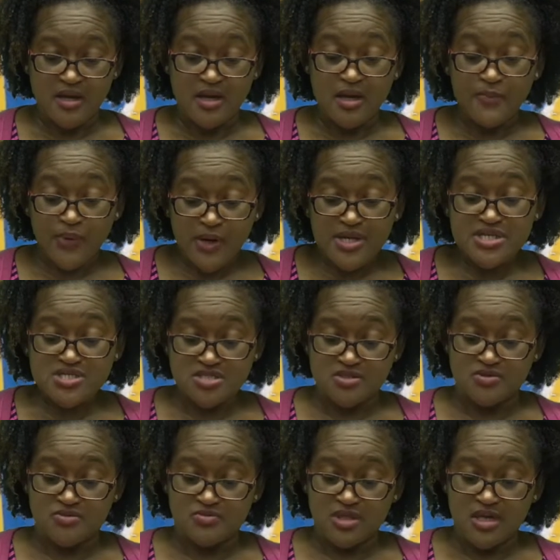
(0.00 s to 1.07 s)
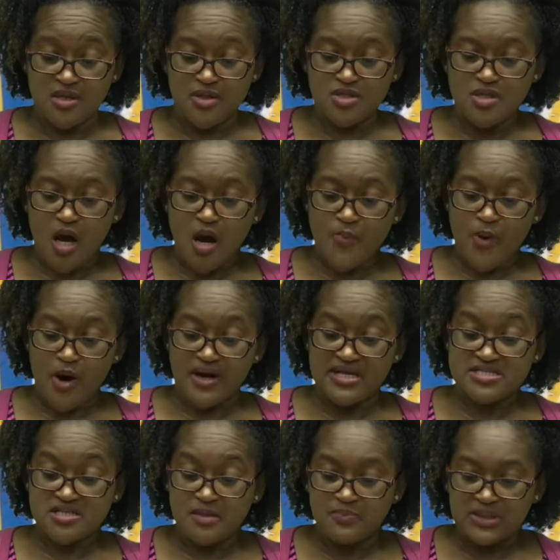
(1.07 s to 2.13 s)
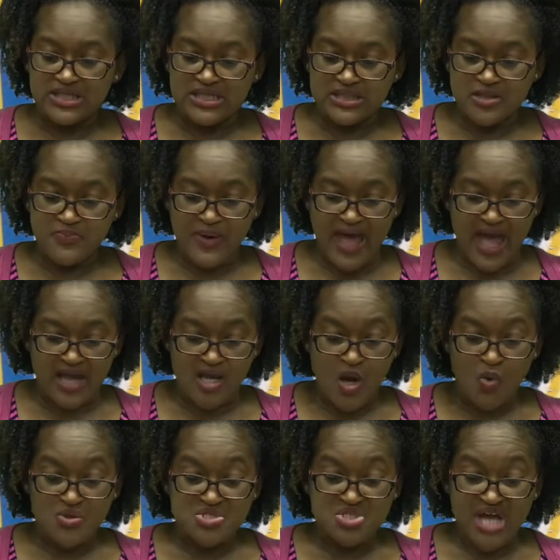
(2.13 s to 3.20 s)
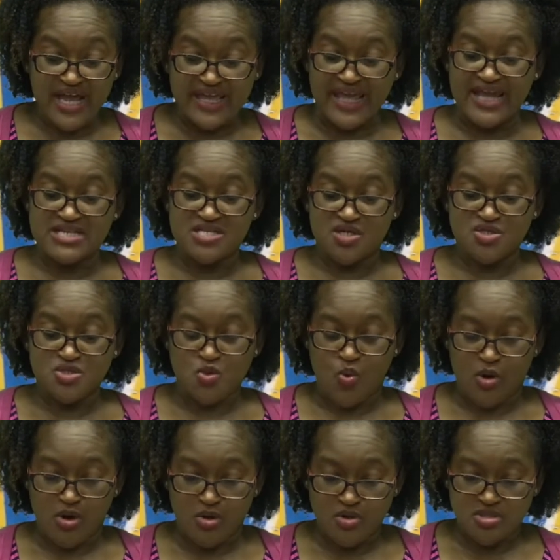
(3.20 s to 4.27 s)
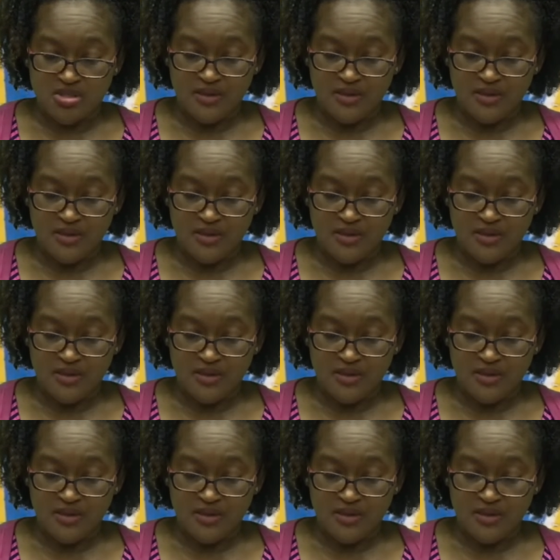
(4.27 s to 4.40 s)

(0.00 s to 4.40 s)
Pretty soon, the dog park is completely packed with gigantic squirrels.